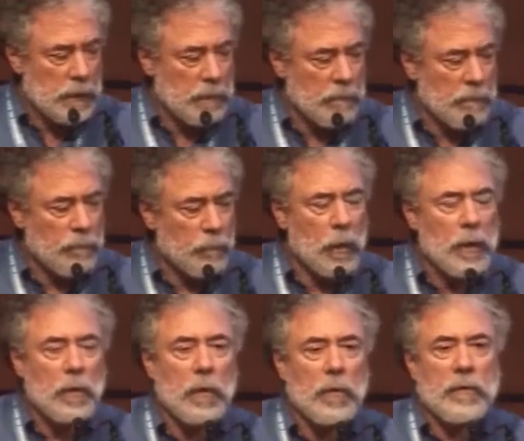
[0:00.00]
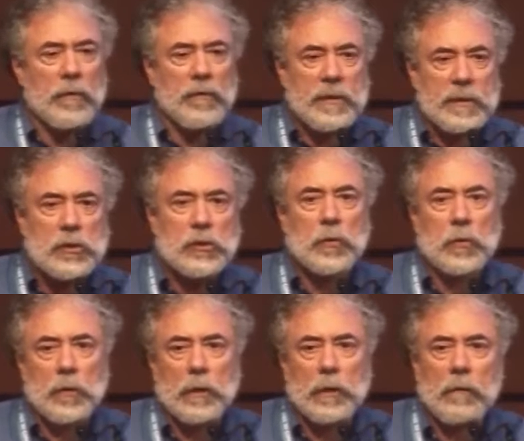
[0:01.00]
of where this
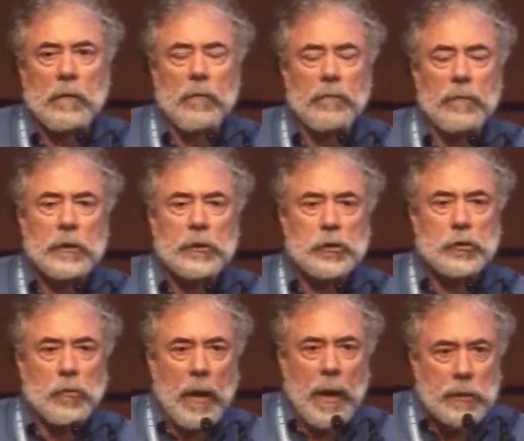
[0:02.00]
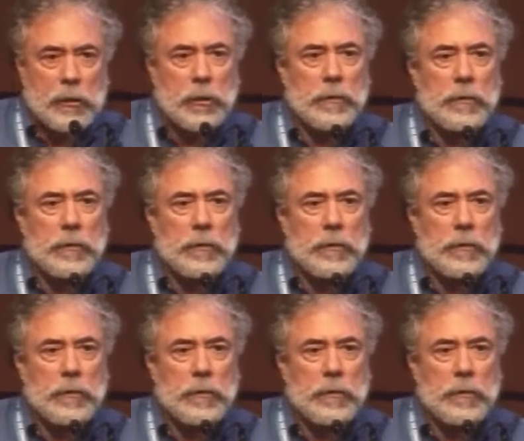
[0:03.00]
sort of strategy,